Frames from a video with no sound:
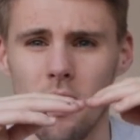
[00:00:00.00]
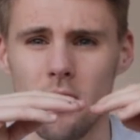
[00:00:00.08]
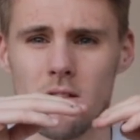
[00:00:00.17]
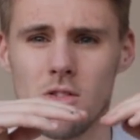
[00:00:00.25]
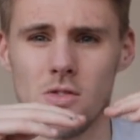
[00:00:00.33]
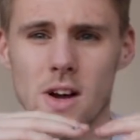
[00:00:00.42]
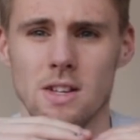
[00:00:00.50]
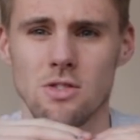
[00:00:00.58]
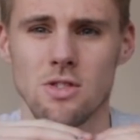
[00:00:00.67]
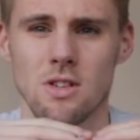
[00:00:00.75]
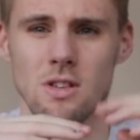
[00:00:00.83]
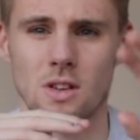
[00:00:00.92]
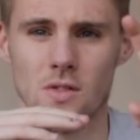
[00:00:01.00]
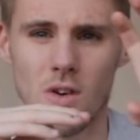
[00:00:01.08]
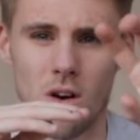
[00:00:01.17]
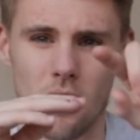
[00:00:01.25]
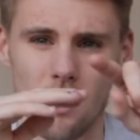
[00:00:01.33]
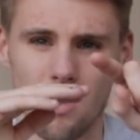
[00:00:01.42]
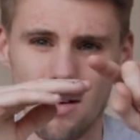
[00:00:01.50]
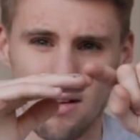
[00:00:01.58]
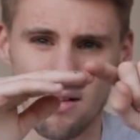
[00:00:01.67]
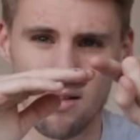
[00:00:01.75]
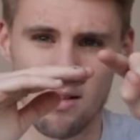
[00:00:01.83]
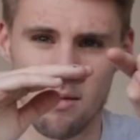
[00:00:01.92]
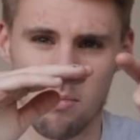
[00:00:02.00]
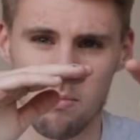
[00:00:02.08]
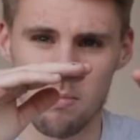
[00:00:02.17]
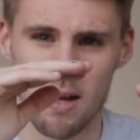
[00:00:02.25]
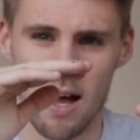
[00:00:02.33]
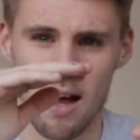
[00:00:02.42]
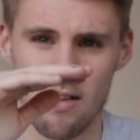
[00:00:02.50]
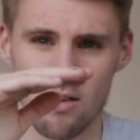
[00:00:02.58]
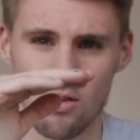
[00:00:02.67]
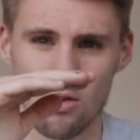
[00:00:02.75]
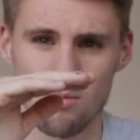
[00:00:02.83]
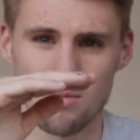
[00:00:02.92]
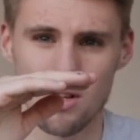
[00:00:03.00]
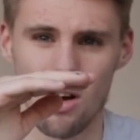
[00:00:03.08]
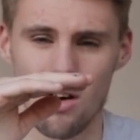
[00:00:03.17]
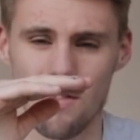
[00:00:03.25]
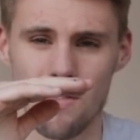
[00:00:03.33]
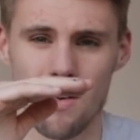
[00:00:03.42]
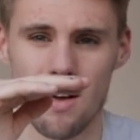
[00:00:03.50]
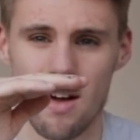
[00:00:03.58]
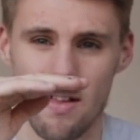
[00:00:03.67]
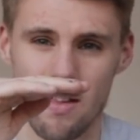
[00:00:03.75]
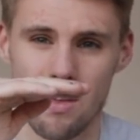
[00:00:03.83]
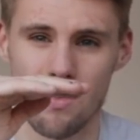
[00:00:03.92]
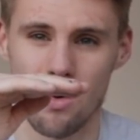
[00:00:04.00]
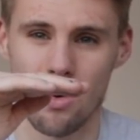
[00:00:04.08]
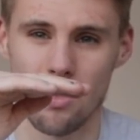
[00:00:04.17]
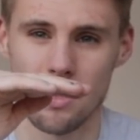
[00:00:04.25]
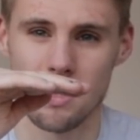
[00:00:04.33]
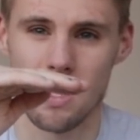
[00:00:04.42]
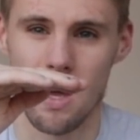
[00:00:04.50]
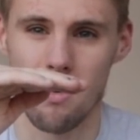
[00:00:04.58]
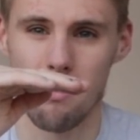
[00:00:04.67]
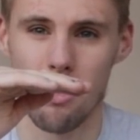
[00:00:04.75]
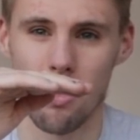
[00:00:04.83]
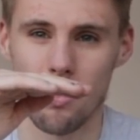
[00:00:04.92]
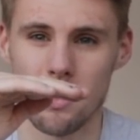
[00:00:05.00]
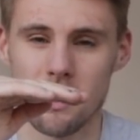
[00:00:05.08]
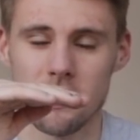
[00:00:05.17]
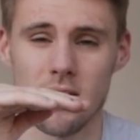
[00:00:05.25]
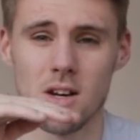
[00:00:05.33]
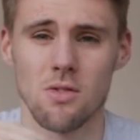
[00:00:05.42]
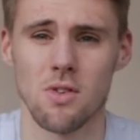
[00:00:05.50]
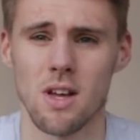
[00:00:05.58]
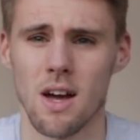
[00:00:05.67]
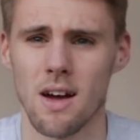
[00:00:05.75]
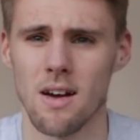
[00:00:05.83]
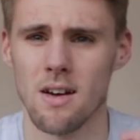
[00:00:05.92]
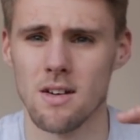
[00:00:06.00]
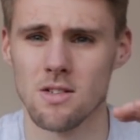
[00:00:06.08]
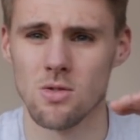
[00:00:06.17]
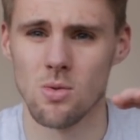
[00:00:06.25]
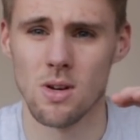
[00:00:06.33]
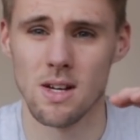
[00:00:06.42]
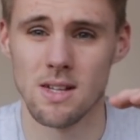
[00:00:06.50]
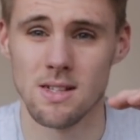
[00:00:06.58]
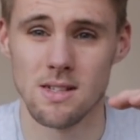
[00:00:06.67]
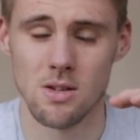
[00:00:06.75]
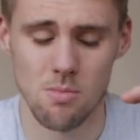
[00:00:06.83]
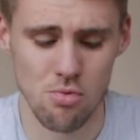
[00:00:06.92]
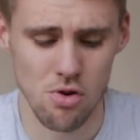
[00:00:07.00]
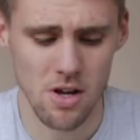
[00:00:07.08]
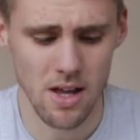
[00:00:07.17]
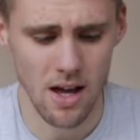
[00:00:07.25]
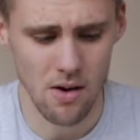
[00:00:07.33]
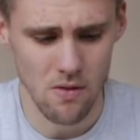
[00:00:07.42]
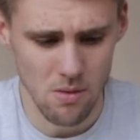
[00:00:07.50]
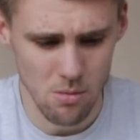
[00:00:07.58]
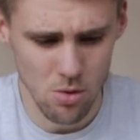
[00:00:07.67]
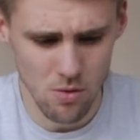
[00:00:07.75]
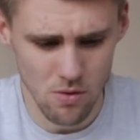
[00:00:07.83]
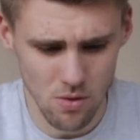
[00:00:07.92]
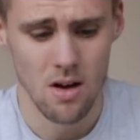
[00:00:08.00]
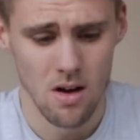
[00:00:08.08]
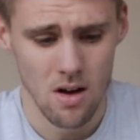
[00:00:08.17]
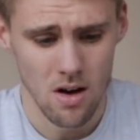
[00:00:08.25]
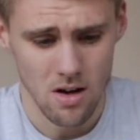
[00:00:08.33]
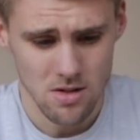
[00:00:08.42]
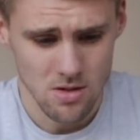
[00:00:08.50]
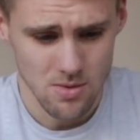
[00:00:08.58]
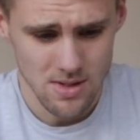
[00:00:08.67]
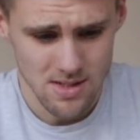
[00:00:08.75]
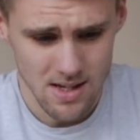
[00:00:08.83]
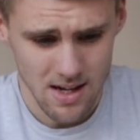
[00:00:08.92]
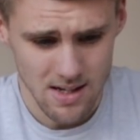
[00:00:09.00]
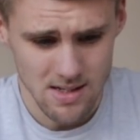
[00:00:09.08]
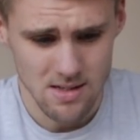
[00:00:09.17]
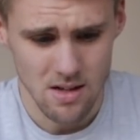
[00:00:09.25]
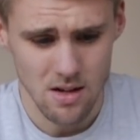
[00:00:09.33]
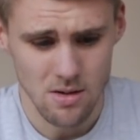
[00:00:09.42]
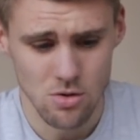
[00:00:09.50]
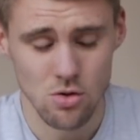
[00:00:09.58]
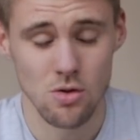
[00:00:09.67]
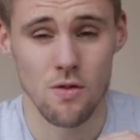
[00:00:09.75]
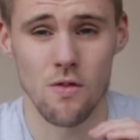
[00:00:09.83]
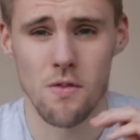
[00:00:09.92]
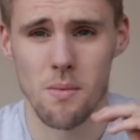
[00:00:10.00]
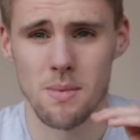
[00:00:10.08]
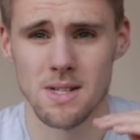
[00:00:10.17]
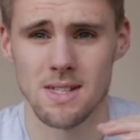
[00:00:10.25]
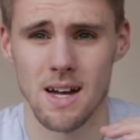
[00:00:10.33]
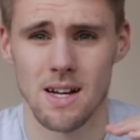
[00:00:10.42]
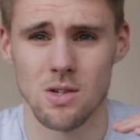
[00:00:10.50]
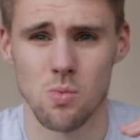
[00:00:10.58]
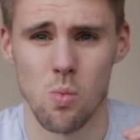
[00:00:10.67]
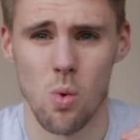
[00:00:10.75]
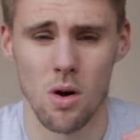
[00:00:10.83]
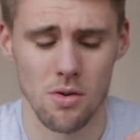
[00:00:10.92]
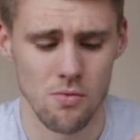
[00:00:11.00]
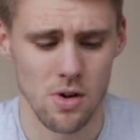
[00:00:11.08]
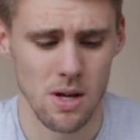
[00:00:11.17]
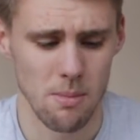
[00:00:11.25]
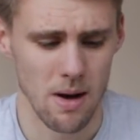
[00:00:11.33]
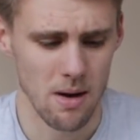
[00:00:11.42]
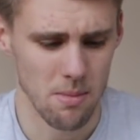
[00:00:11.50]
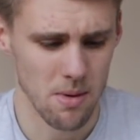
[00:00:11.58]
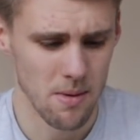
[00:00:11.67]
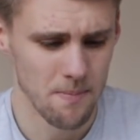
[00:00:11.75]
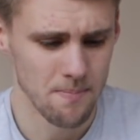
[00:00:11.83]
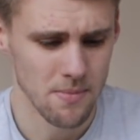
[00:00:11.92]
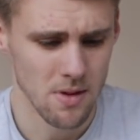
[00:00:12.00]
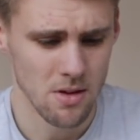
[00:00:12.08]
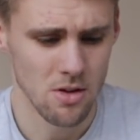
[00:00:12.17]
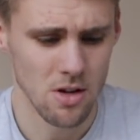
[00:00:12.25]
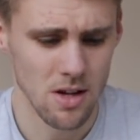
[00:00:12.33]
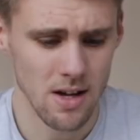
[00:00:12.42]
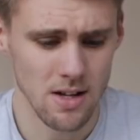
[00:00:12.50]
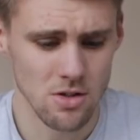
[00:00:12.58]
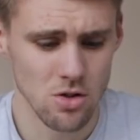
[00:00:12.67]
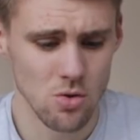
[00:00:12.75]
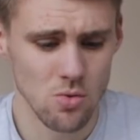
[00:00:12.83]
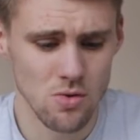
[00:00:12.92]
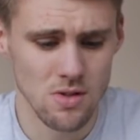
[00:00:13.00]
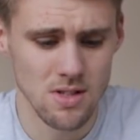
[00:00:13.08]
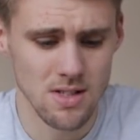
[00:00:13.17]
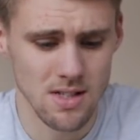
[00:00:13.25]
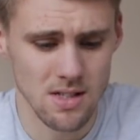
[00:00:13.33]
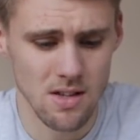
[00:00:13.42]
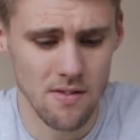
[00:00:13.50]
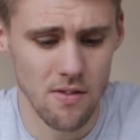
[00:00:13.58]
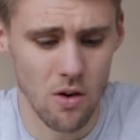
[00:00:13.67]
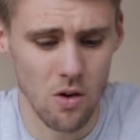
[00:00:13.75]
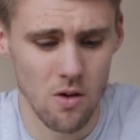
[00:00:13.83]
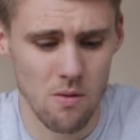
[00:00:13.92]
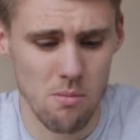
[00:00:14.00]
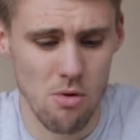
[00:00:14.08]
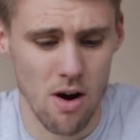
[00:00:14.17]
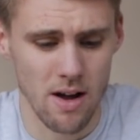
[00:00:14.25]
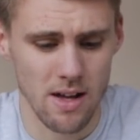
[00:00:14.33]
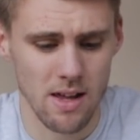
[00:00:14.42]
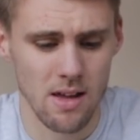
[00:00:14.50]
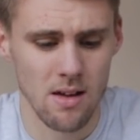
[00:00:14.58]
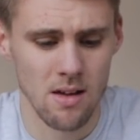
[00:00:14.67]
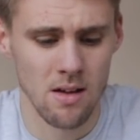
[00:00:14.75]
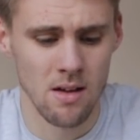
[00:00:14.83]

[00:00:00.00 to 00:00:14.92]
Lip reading: on your engine you've got the cat that comes off, and then you've got like your down part with your secondary cat. So all it is your pre-cat removal. So it says that just from a stage 1 remap you can get 265 brake